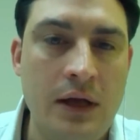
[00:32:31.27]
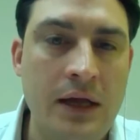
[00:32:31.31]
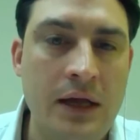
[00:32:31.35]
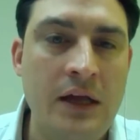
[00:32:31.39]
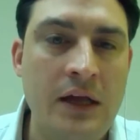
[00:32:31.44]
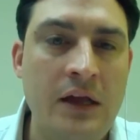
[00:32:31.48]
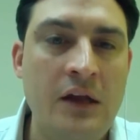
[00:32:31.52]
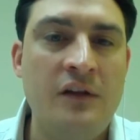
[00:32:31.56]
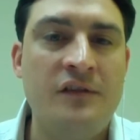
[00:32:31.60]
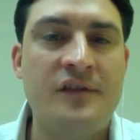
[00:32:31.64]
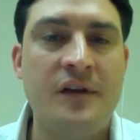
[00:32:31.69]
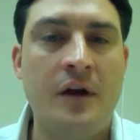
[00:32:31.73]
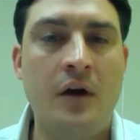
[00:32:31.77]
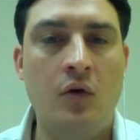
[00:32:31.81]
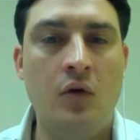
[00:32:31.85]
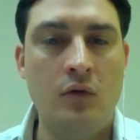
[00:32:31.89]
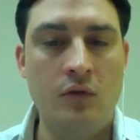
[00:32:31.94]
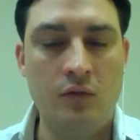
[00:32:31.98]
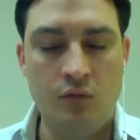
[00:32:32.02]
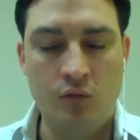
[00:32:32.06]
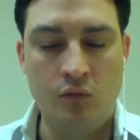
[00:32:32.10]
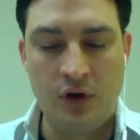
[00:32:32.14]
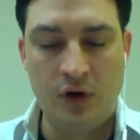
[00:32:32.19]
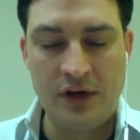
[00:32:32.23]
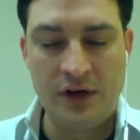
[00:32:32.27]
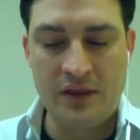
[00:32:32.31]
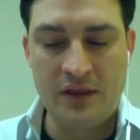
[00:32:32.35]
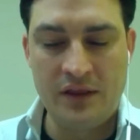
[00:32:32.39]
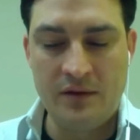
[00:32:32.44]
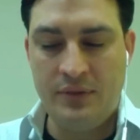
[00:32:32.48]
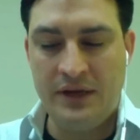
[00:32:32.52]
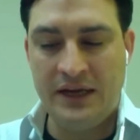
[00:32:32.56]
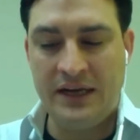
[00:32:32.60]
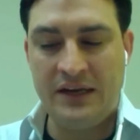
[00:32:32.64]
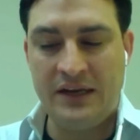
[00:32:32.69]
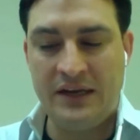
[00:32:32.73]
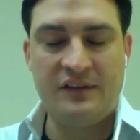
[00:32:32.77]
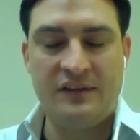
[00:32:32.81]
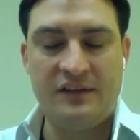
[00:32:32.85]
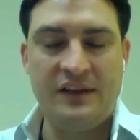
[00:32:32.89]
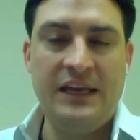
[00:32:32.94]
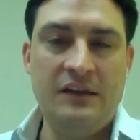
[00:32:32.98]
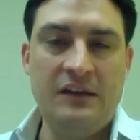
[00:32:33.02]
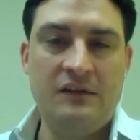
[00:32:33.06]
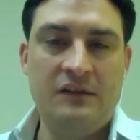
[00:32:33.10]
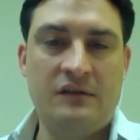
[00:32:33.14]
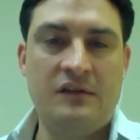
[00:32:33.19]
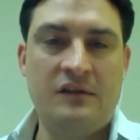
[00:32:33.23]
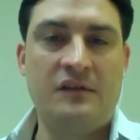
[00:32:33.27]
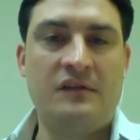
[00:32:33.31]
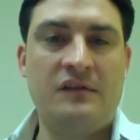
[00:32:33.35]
Right. So one of the biggest keys to